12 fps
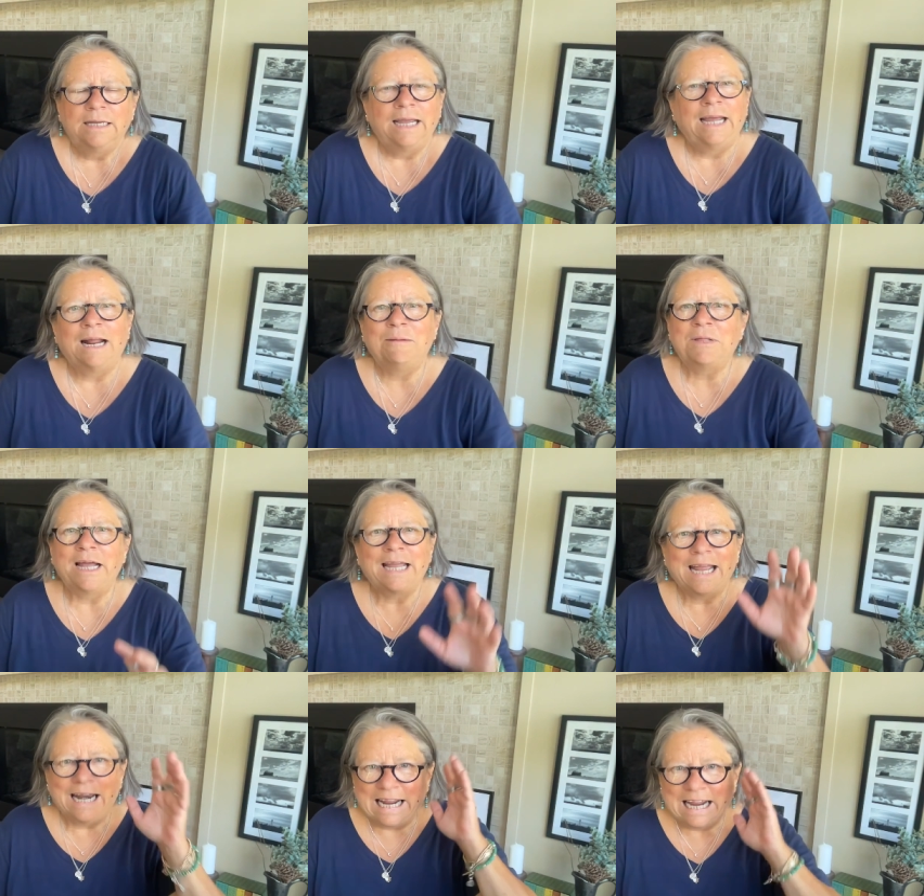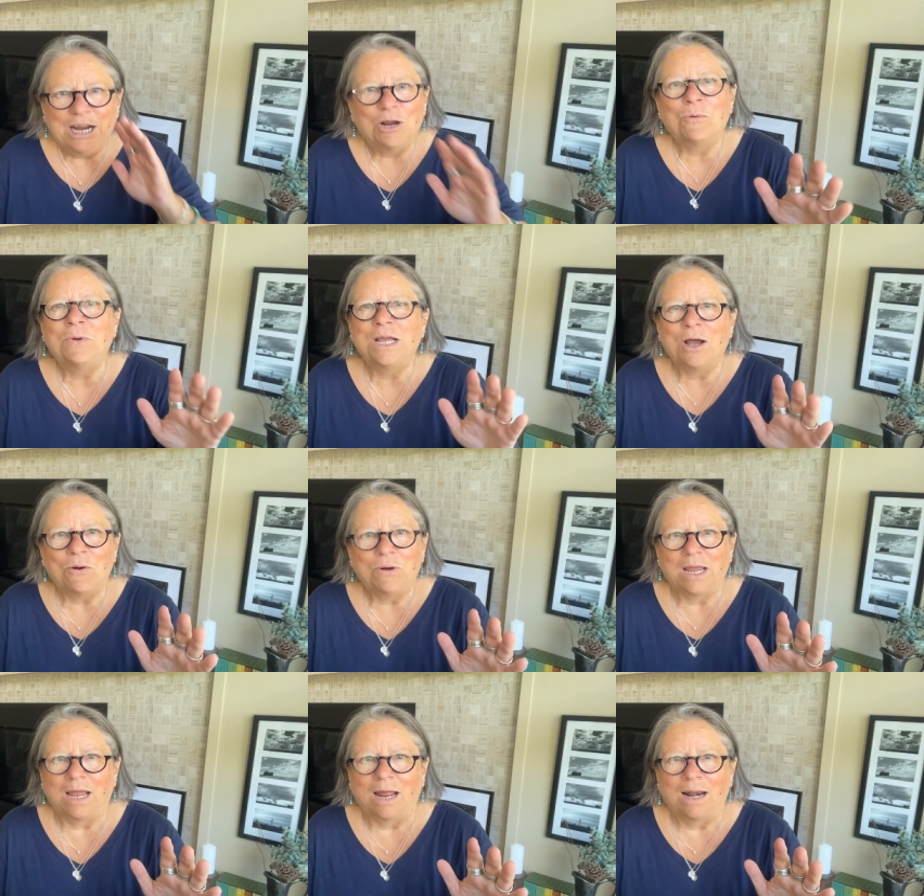And I'm like, and here we go
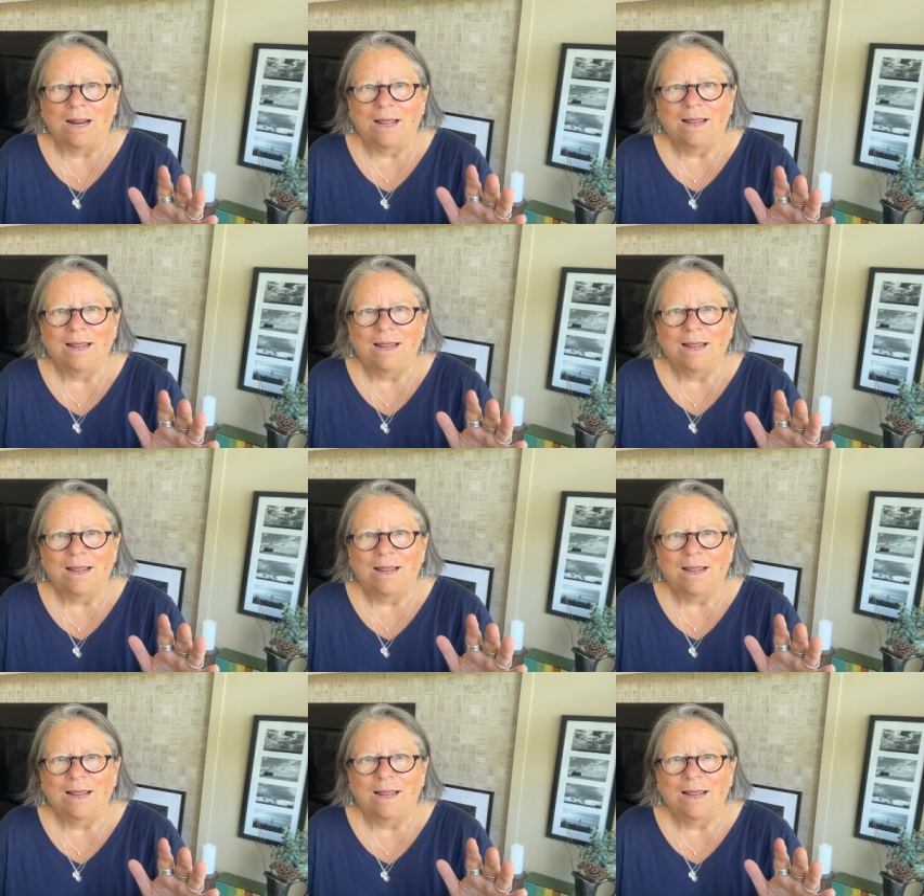again.